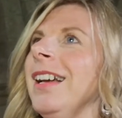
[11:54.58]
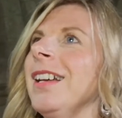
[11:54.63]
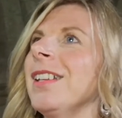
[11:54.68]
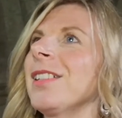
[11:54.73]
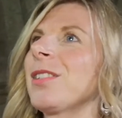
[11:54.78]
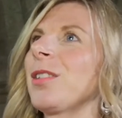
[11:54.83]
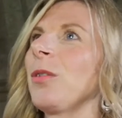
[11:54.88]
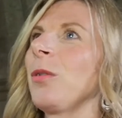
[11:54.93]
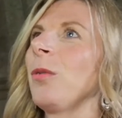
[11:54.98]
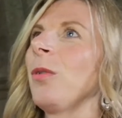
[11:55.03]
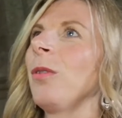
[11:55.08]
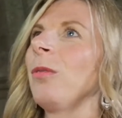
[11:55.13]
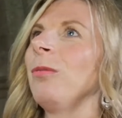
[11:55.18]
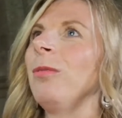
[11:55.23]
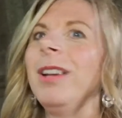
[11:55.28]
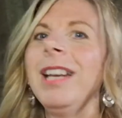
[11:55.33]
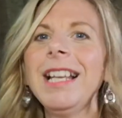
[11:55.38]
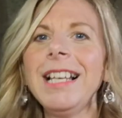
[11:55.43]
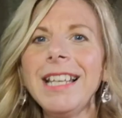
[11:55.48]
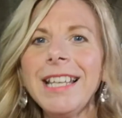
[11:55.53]
So
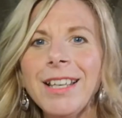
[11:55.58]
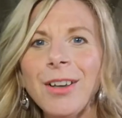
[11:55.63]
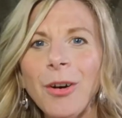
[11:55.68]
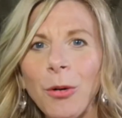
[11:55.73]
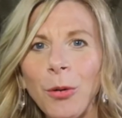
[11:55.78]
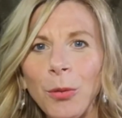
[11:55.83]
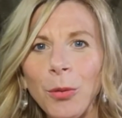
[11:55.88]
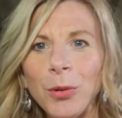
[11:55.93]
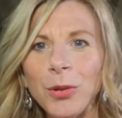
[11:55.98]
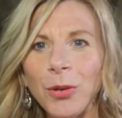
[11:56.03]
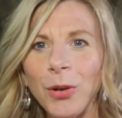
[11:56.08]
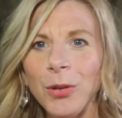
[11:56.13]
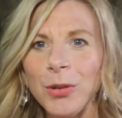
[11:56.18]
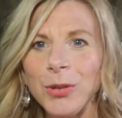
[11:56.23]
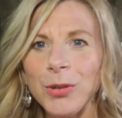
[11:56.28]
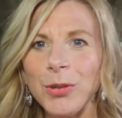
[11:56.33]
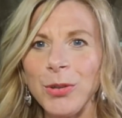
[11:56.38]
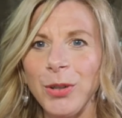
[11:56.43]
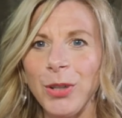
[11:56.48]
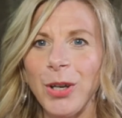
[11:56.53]
really hold
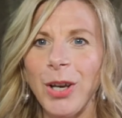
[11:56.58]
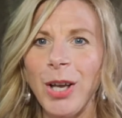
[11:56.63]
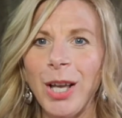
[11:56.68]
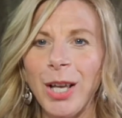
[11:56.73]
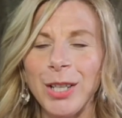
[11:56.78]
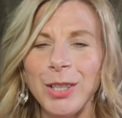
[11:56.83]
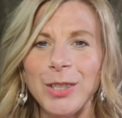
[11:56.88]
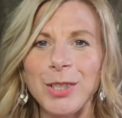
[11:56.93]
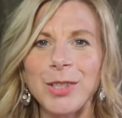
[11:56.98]
on to your heart.